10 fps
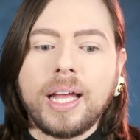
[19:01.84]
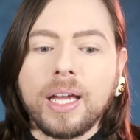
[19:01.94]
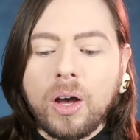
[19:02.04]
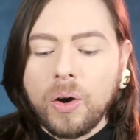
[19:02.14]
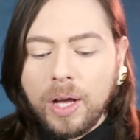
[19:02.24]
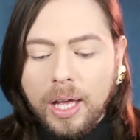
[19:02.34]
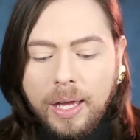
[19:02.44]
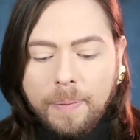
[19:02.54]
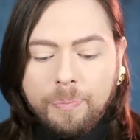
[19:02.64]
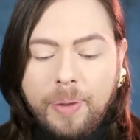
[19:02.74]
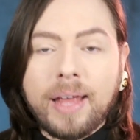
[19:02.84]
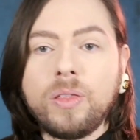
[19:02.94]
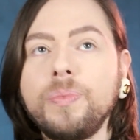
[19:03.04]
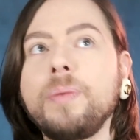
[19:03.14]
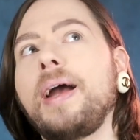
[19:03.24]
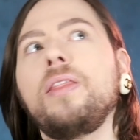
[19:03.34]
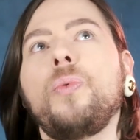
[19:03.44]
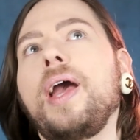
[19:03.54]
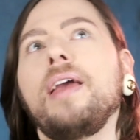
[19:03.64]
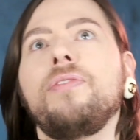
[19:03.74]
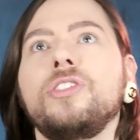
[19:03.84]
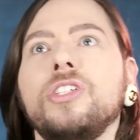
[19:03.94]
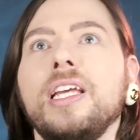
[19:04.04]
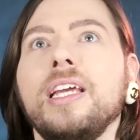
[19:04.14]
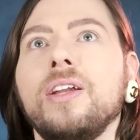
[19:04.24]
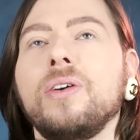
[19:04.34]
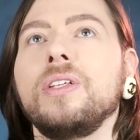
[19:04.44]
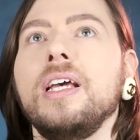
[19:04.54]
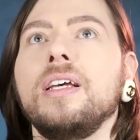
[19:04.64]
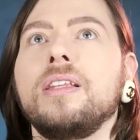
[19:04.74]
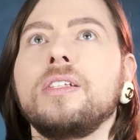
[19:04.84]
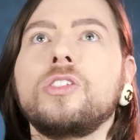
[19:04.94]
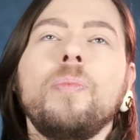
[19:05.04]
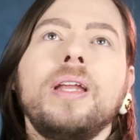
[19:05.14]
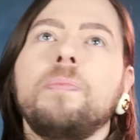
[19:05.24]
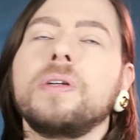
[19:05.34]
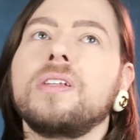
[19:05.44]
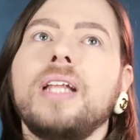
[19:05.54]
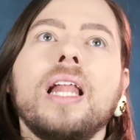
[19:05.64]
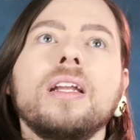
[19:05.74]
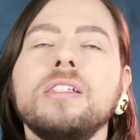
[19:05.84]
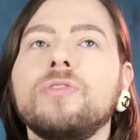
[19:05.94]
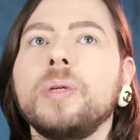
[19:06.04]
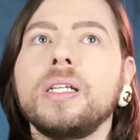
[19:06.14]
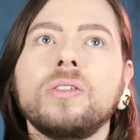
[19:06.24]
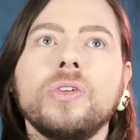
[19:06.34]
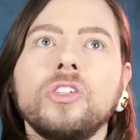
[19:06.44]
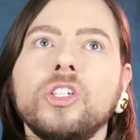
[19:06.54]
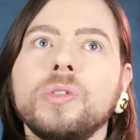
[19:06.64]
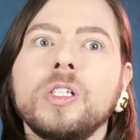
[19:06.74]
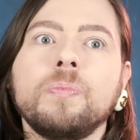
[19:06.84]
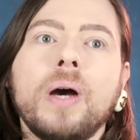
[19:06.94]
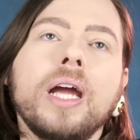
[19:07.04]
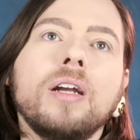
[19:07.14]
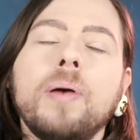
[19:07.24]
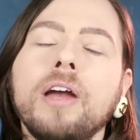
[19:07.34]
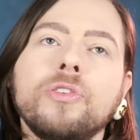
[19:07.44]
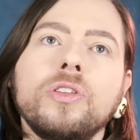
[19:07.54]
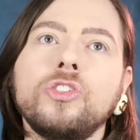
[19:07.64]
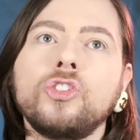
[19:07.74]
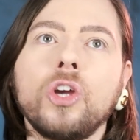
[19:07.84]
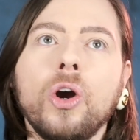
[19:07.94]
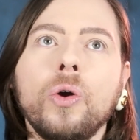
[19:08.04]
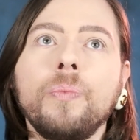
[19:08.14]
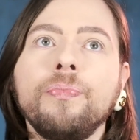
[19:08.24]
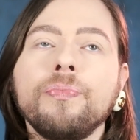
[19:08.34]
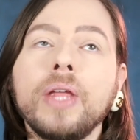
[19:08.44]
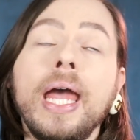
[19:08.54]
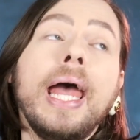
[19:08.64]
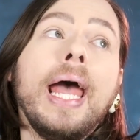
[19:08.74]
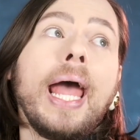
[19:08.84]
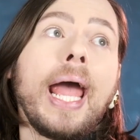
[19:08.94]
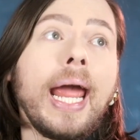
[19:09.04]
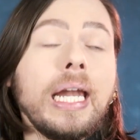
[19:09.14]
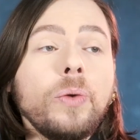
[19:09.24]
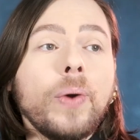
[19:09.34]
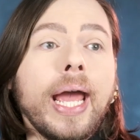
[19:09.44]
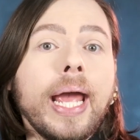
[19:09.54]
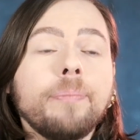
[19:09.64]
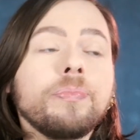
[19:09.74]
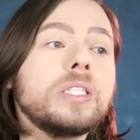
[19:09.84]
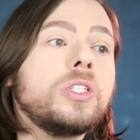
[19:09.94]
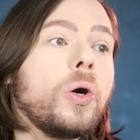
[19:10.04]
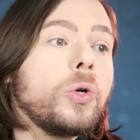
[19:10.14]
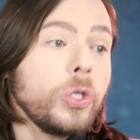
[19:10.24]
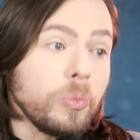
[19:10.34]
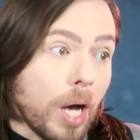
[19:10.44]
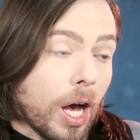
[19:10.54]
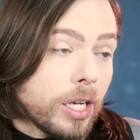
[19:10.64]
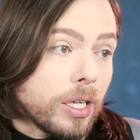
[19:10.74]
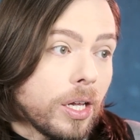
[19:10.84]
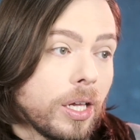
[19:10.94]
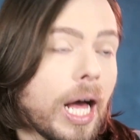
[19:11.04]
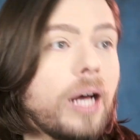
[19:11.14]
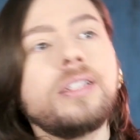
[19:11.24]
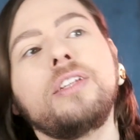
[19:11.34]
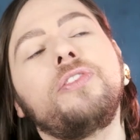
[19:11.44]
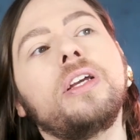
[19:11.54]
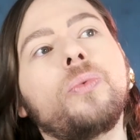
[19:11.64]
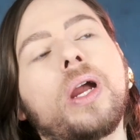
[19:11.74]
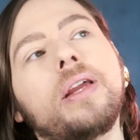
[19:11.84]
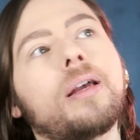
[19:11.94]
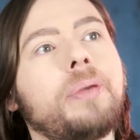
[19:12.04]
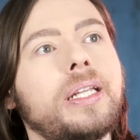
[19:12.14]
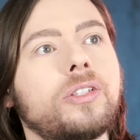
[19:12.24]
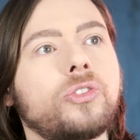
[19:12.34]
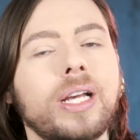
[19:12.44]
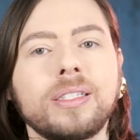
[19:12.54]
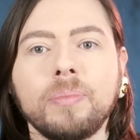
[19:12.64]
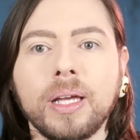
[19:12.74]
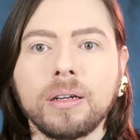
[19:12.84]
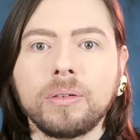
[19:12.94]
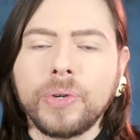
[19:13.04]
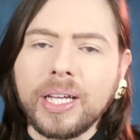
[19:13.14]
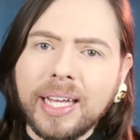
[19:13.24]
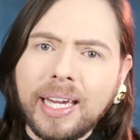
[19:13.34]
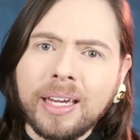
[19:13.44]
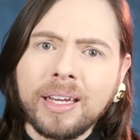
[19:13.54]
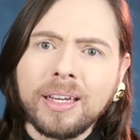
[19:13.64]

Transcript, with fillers: like, oh, by the way, Virginie, you know, there's so many personalities from history that she was inspired by for this show. Anyway, so you model, how does it feel wearing a beaded dress? I'm like, really?